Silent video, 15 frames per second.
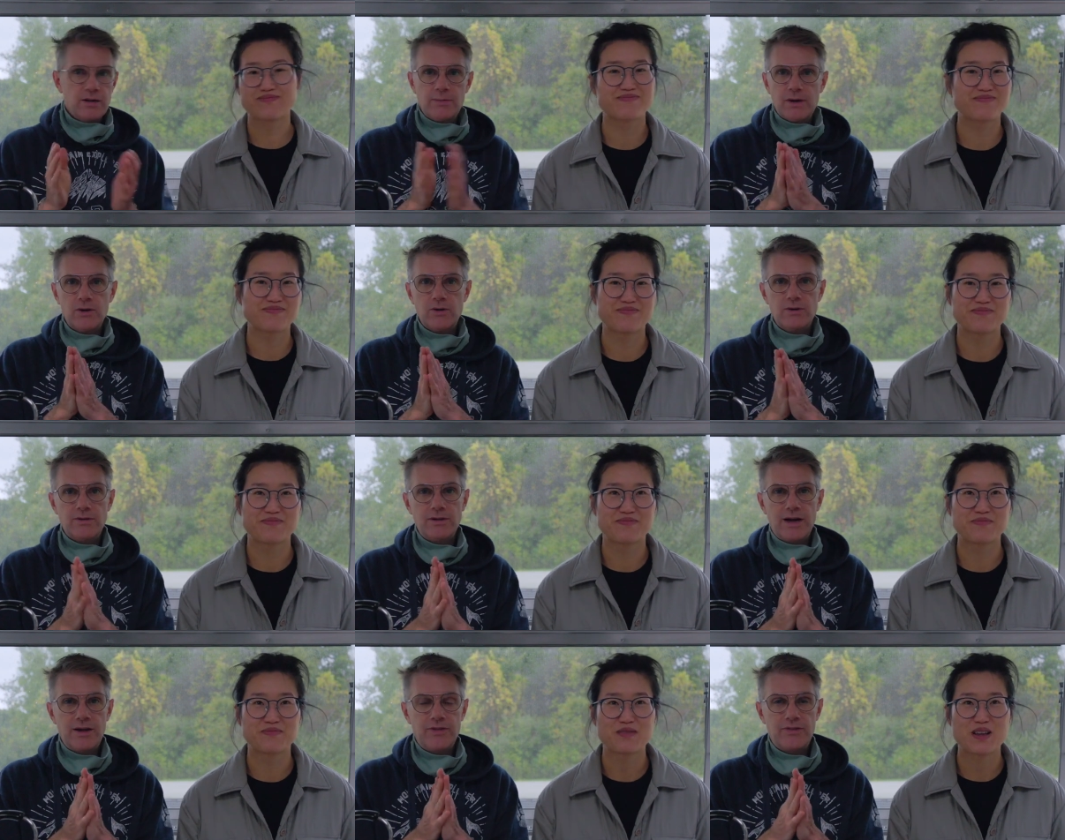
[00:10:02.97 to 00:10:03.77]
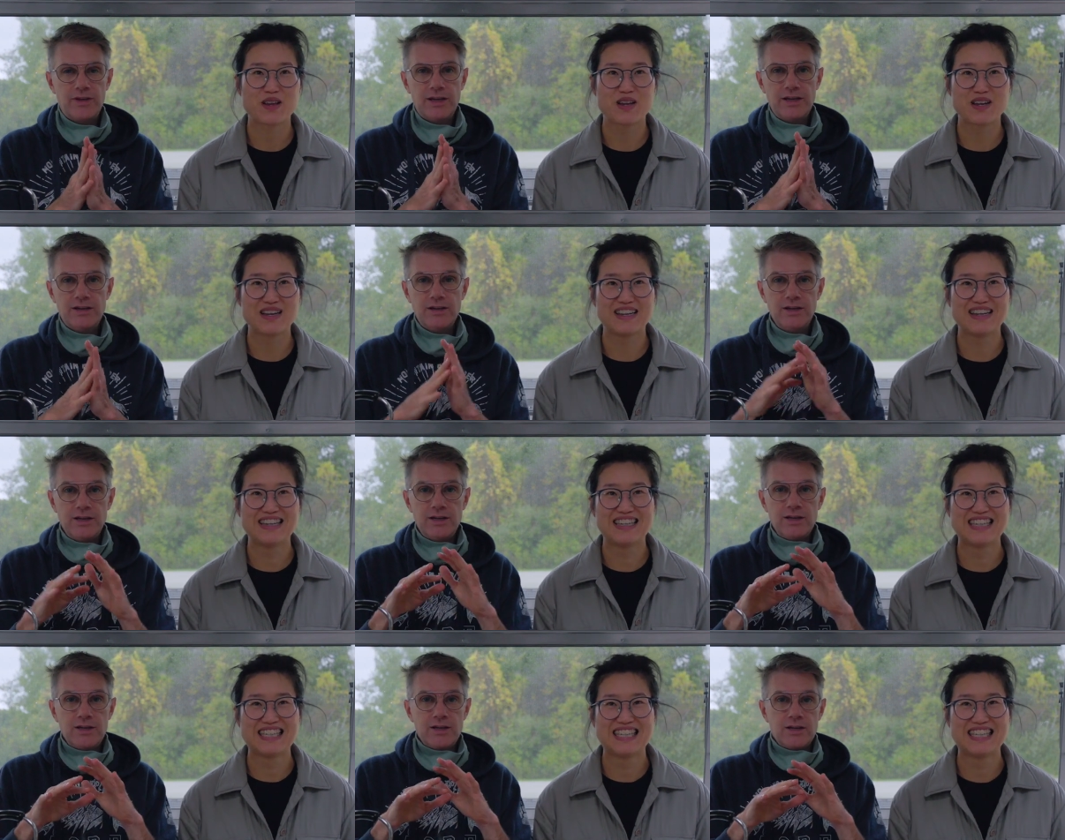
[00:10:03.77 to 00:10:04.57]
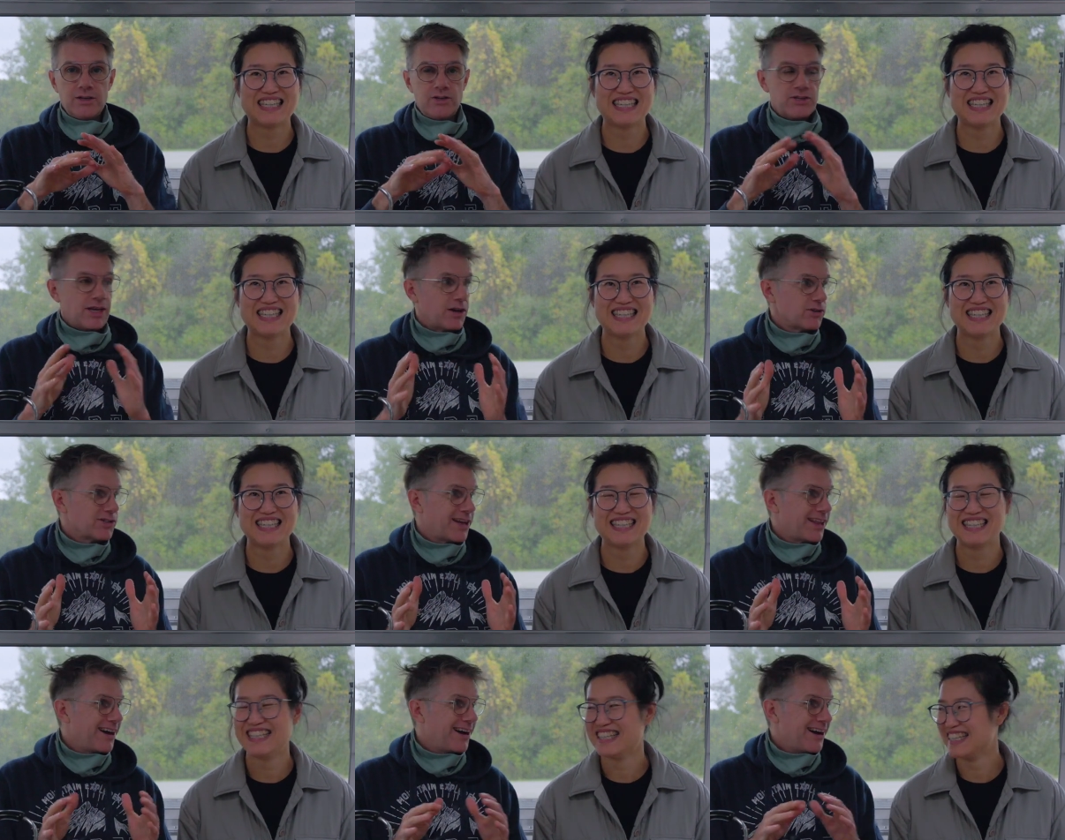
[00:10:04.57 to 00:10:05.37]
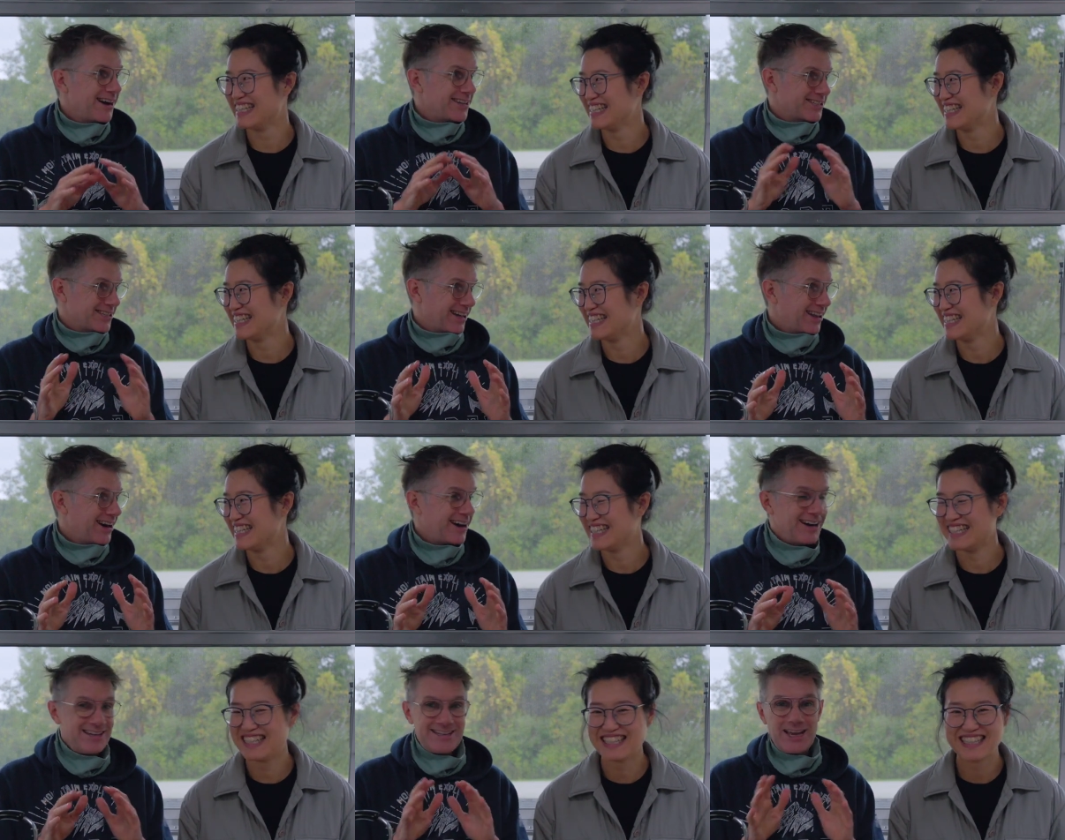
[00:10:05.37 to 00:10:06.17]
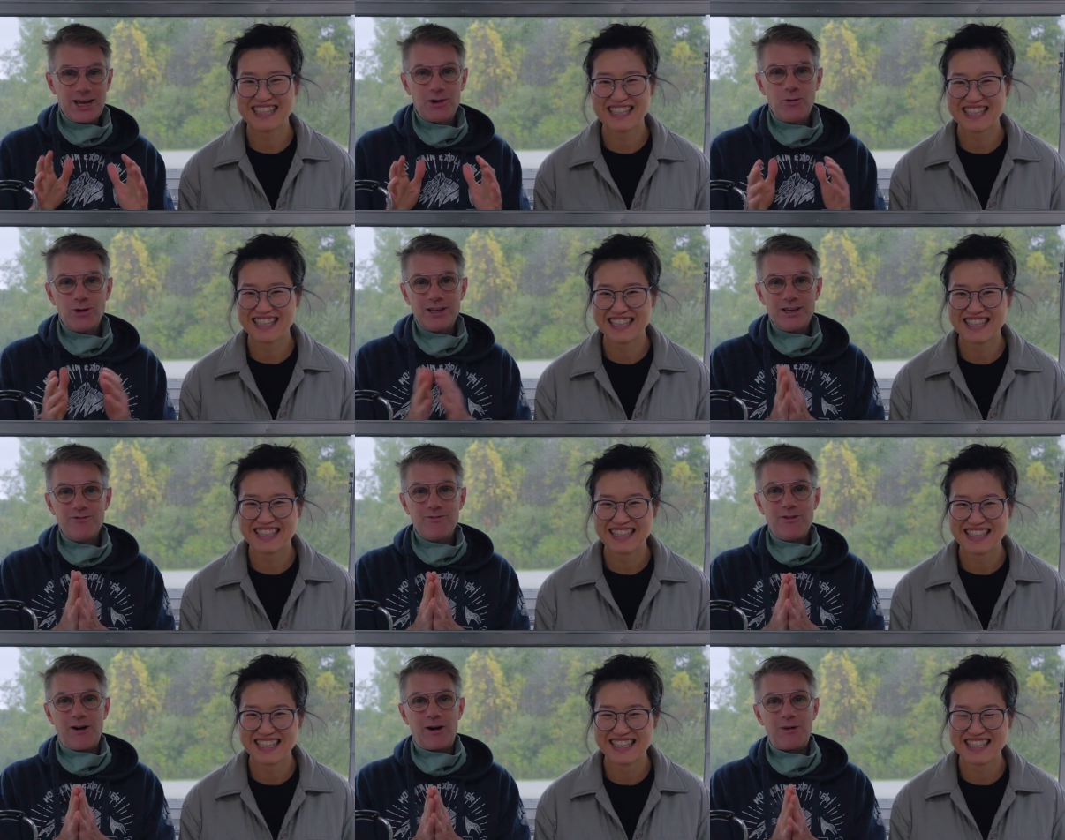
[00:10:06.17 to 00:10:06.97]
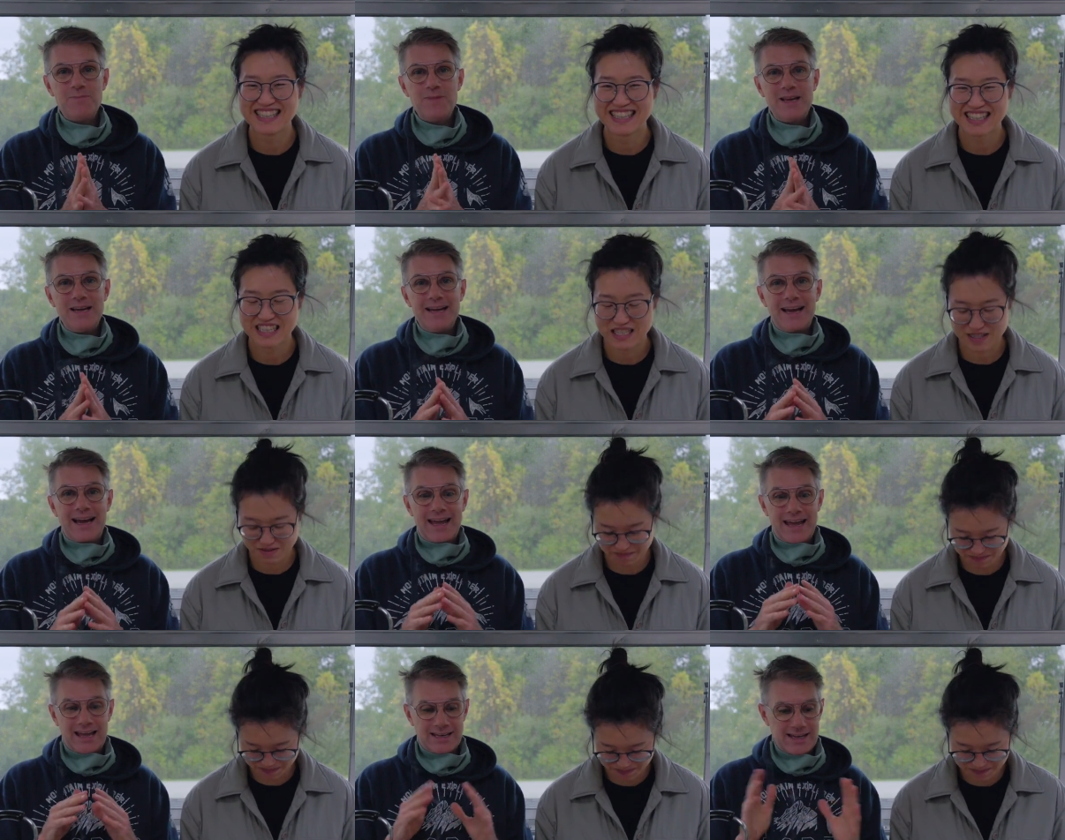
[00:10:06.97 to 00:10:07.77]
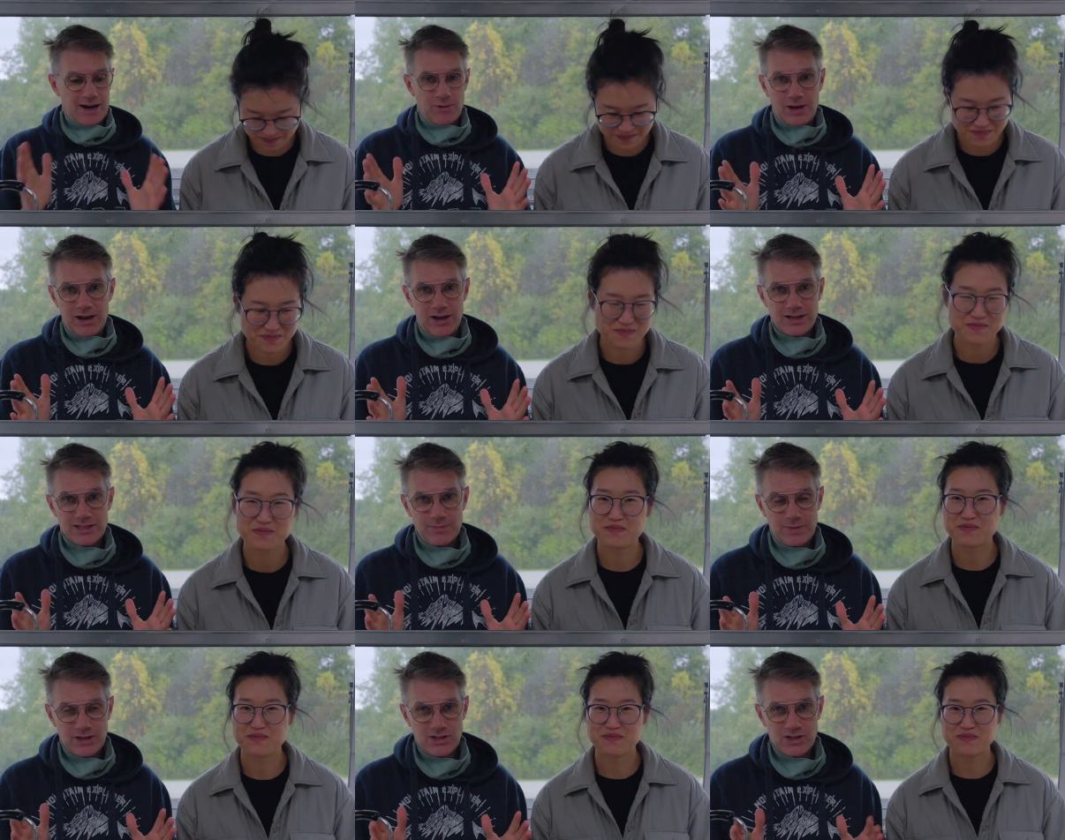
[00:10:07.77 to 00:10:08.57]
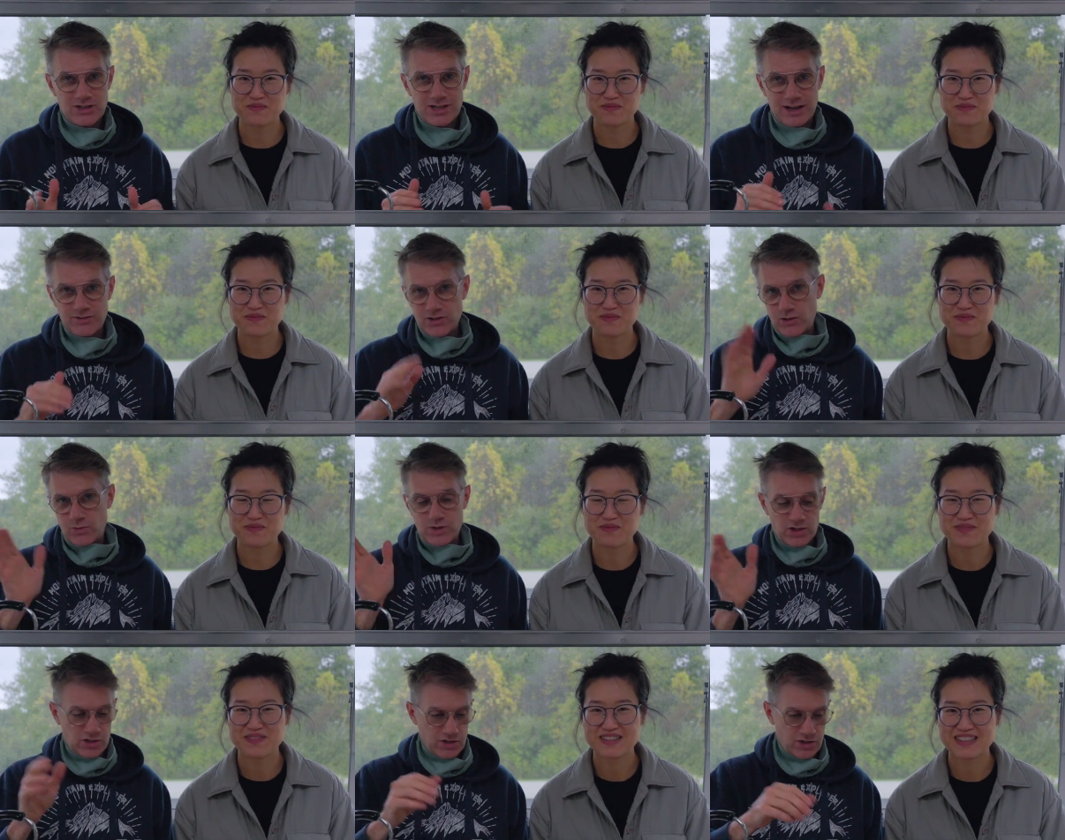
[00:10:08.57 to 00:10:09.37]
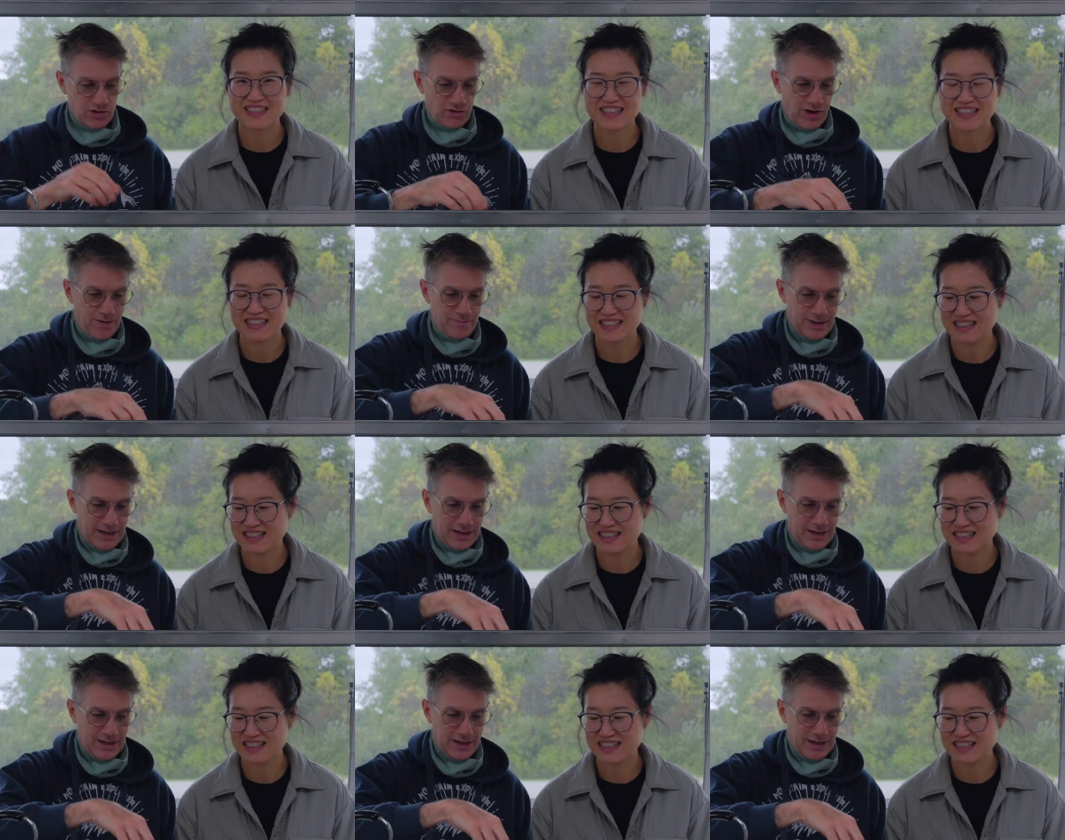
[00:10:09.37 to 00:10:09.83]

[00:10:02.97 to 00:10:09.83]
Speaker 1: about, I think, Xiao Sanhai, Sanhai Tie Guan Yin Farm. And yeah, we lost a bunch of stuff, so we're just going to try and